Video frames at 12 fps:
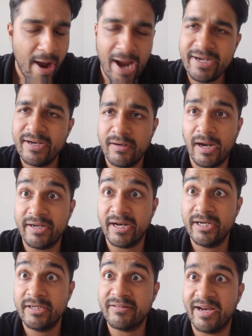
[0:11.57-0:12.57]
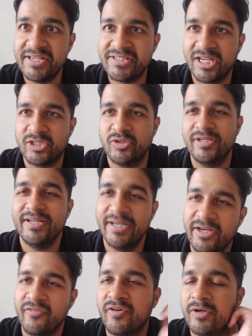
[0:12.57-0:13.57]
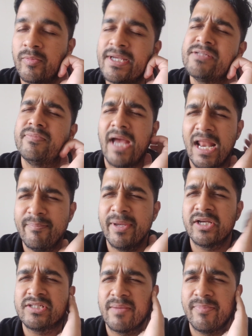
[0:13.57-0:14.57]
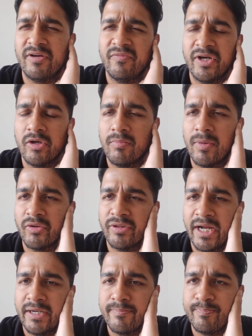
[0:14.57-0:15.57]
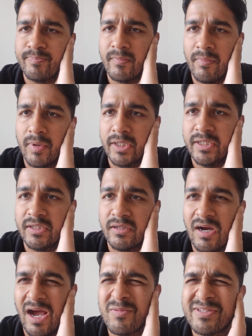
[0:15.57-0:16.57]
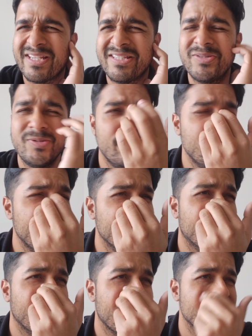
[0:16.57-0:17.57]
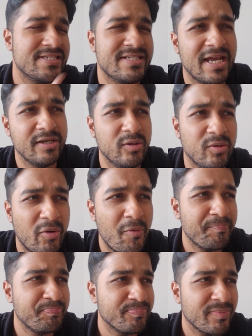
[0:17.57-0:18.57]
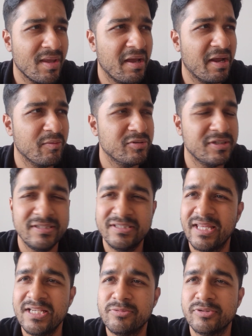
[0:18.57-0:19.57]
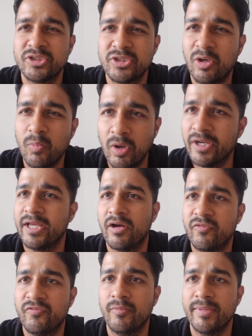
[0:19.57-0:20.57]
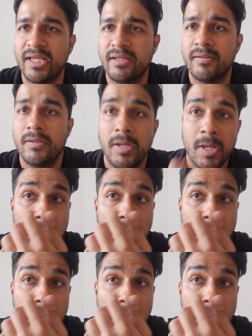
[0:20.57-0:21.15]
I tried it thrice actually in different ways. I'll make a separate video about that. But I was extremely depressed, and you know, things were just not working out for me.